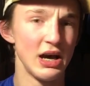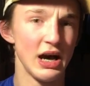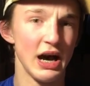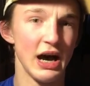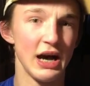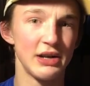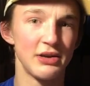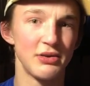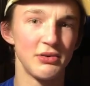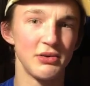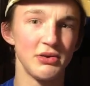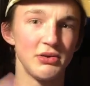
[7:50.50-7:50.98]

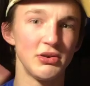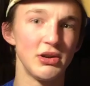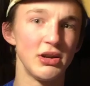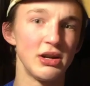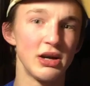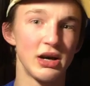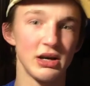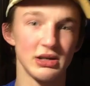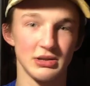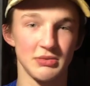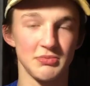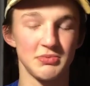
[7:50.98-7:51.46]
I know you did
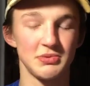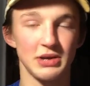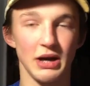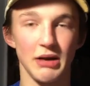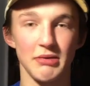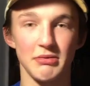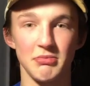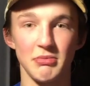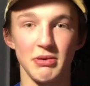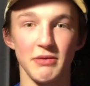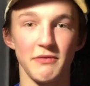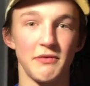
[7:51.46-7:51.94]
not
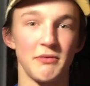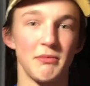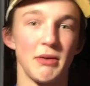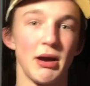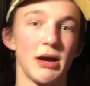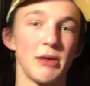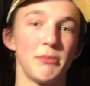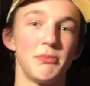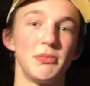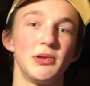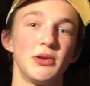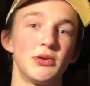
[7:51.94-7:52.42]
subscribe to me for my
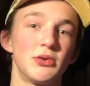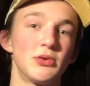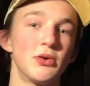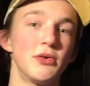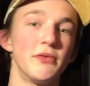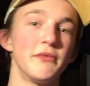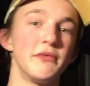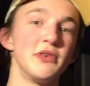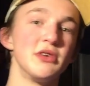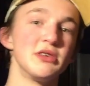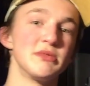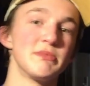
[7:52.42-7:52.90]

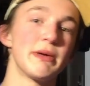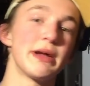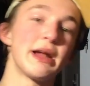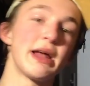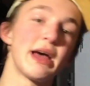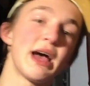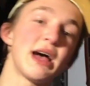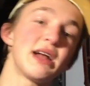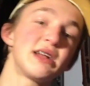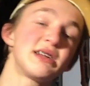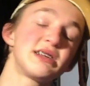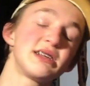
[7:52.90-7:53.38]
political views, but I
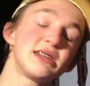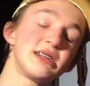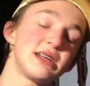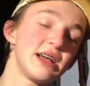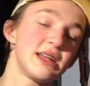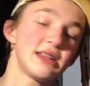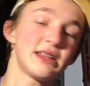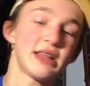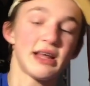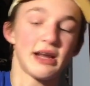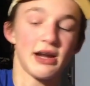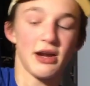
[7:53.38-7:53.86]
had to
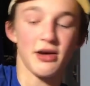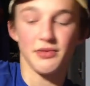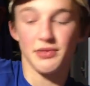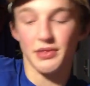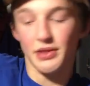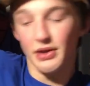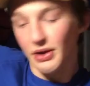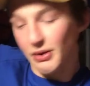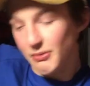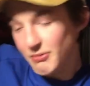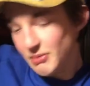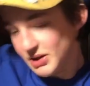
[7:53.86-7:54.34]
get that out
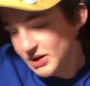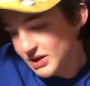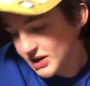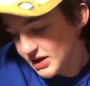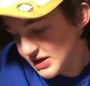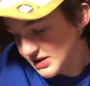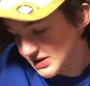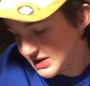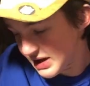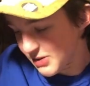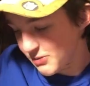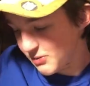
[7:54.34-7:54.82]
there
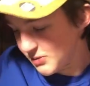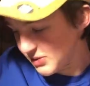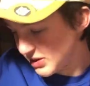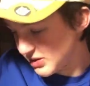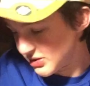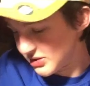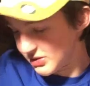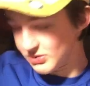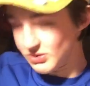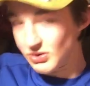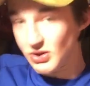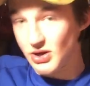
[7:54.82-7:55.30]
because I went
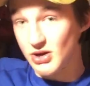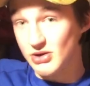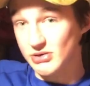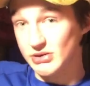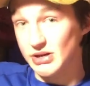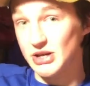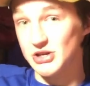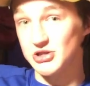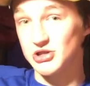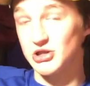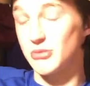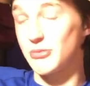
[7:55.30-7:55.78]
on a long
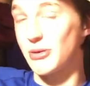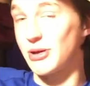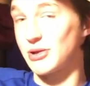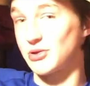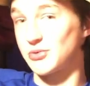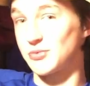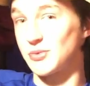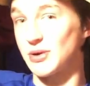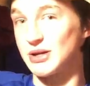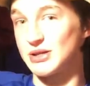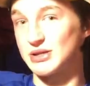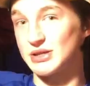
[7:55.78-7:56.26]
tangent about
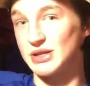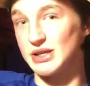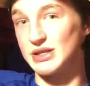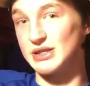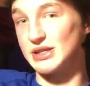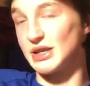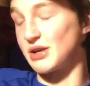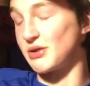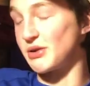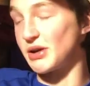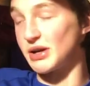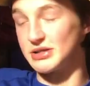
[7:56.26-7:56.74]
the
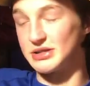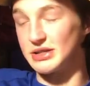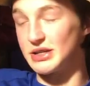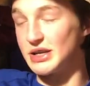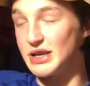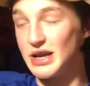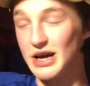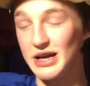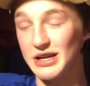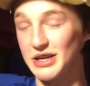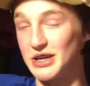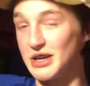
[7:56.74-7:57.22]
Redskins that you guys
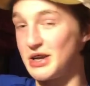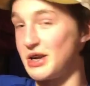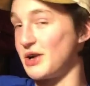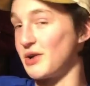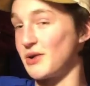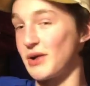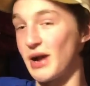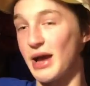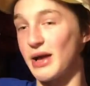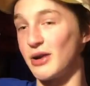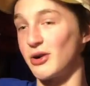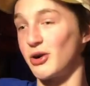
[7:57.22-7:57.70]
did not need to
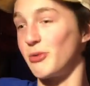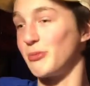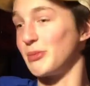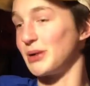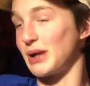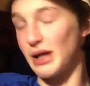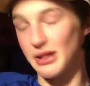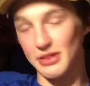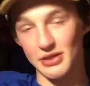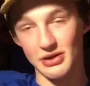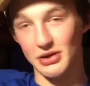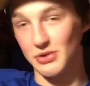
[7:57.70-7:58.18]
hear at all,
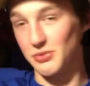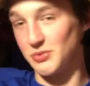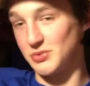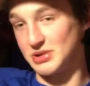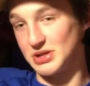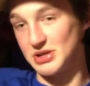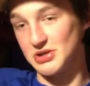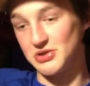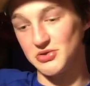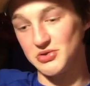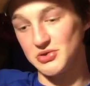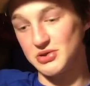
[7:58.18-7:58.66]
but I thought it was
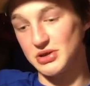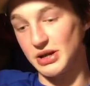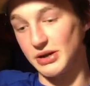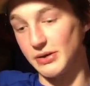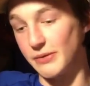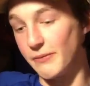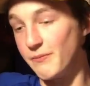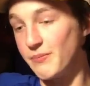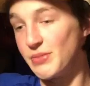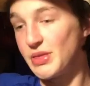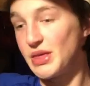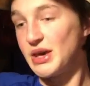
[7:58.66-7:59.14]

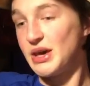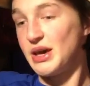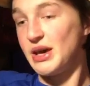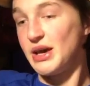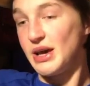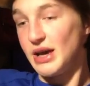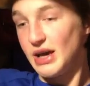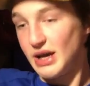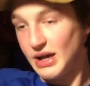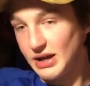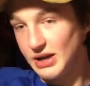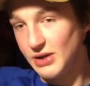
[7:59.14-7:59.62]
interesting.
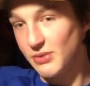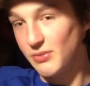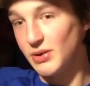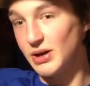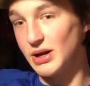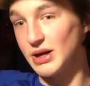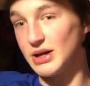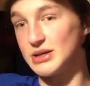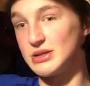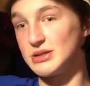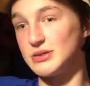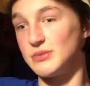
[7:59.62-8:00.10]

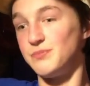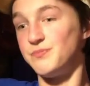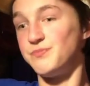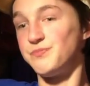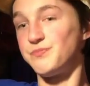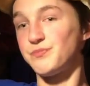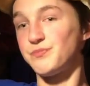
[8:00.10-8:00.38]
Anyways,